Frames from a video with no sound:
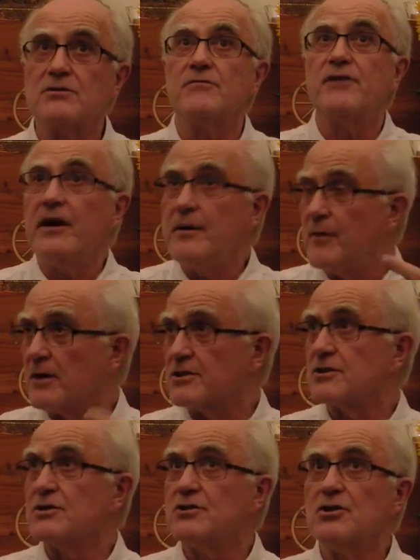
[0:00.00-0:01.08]
very much
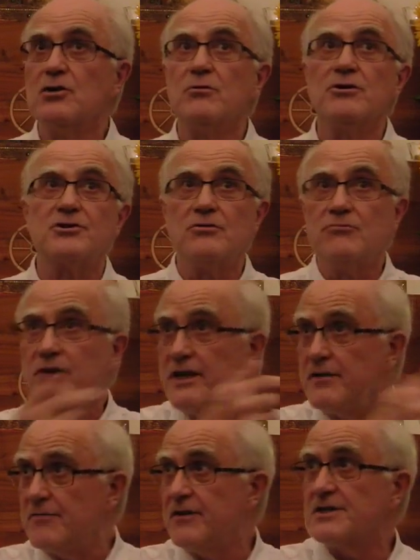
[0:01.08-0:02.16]
to do was to
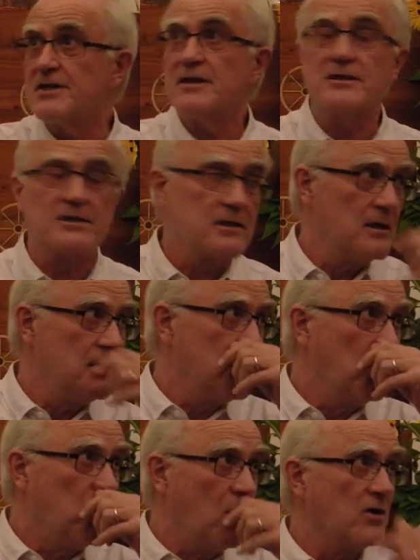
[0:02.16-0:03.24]
revisit
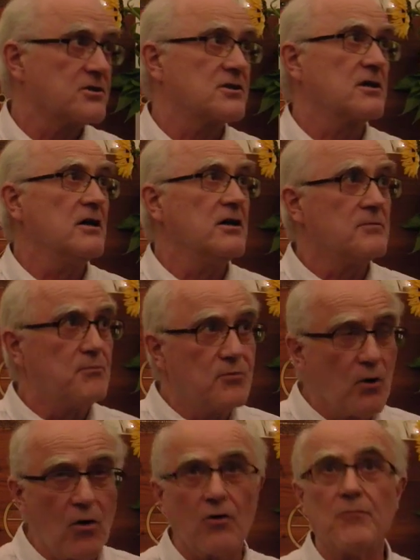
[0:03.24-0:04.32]
what had
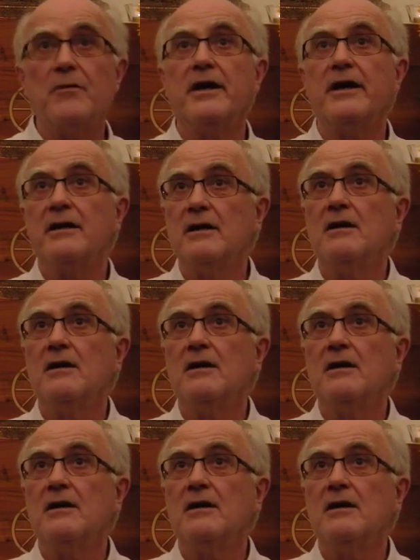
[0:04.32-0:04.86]
brought me